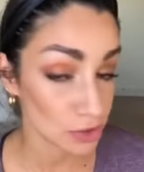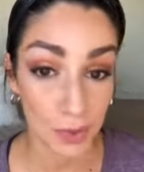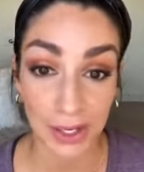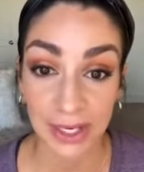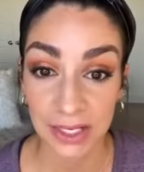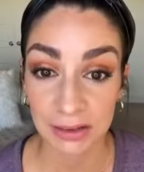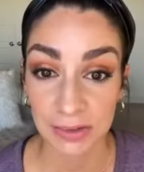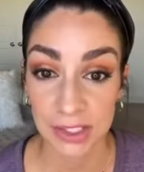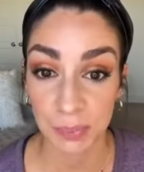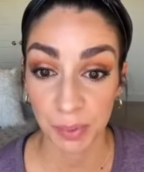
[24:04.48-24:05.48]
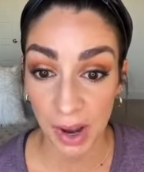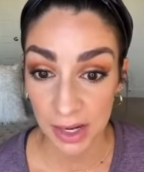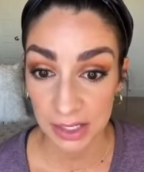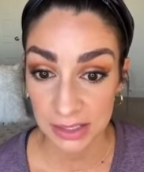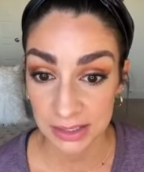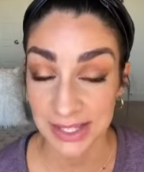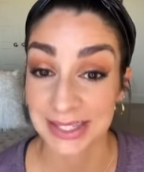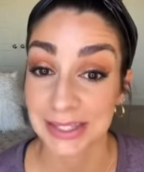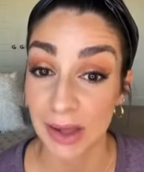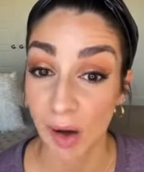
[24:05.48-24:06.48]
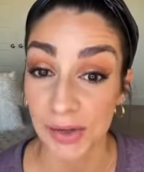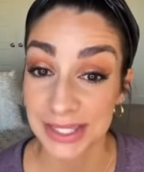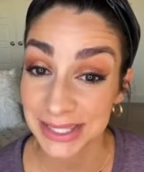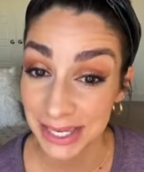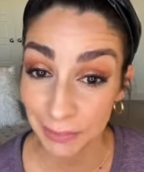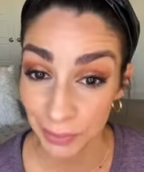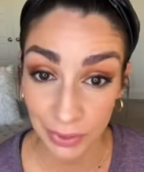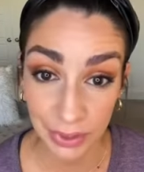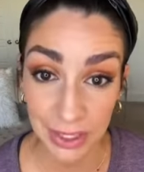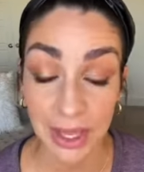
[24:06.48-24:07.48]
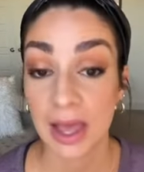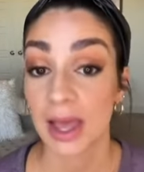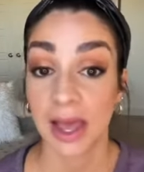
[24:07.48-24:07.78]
Like I said, if you have any questions about any of these products,